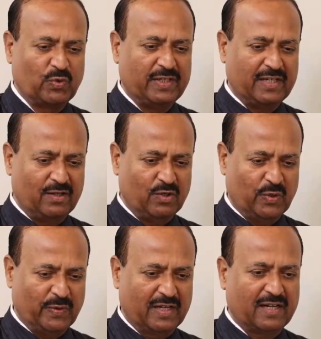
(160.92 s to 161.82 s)
through it and
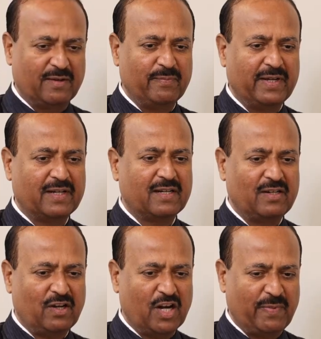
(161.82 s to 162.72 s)
overcome it,
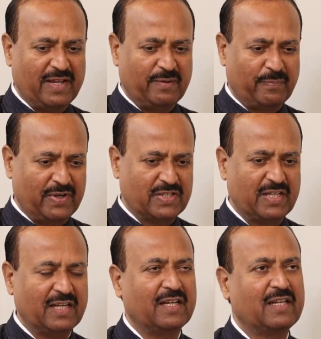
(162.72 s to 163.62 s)
not by
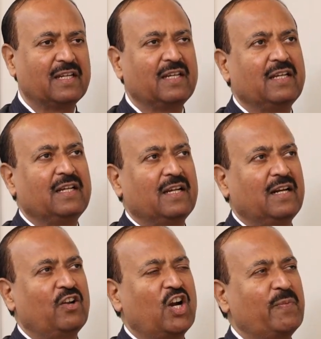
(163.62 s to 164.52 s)
repressing it,
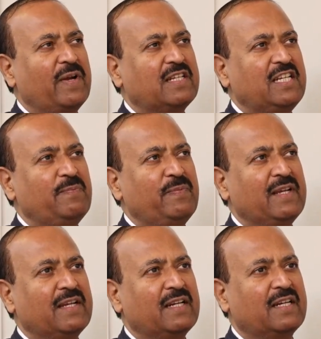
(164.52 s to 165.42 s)
not by
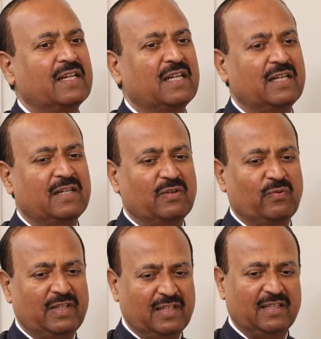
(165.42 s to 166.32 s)
keeping it
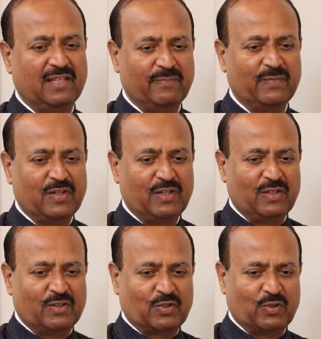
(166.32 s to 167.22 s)
within them.
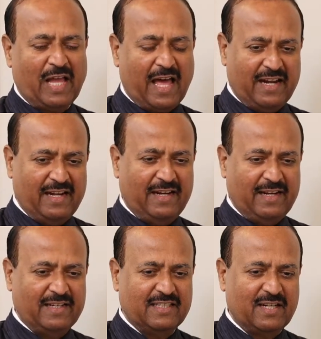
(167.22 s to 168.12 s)
So the
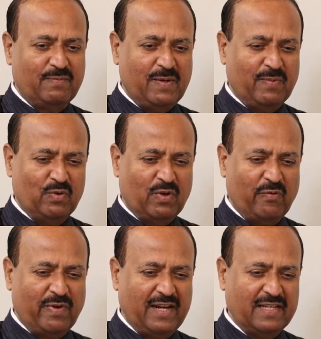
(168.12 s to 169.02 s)
irony is that people who
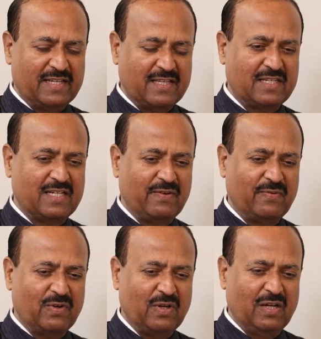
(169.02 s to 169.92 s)
are very
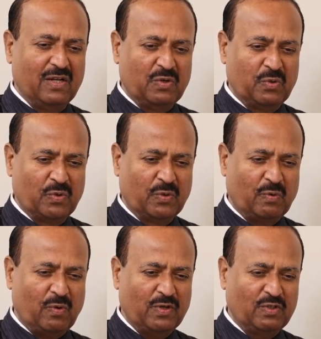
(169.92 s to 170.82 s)
sensitive, who
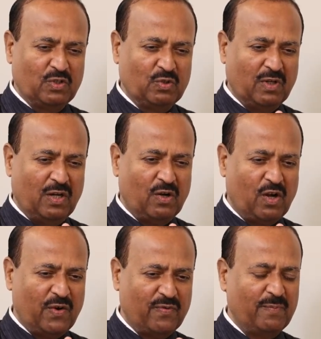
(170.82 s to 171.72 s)
want to do a
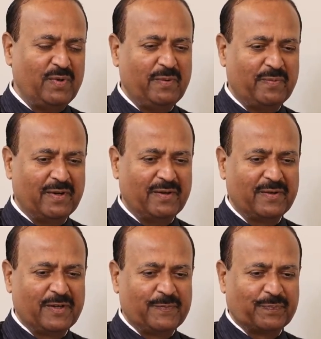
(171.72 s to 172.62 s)
lot for people,
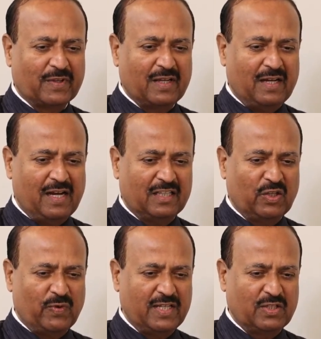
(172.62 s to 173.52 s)
are
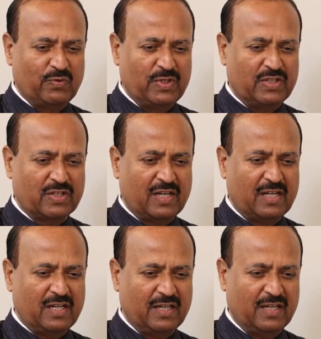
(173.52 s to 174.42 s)
the ones which
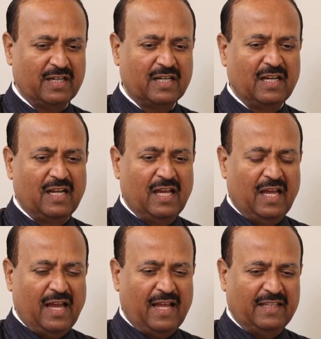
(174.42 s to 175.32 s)
get hurt,
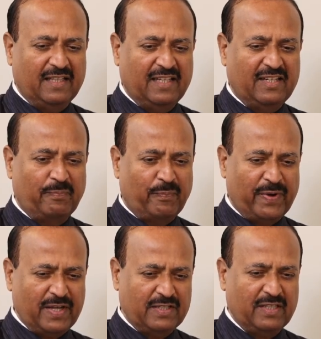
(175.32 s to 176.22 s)
and then they
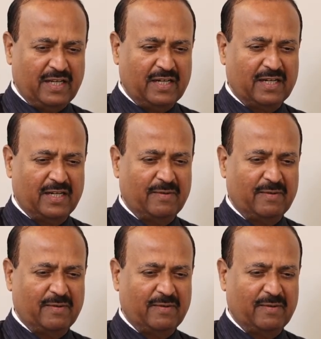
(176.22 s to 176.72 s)
repress their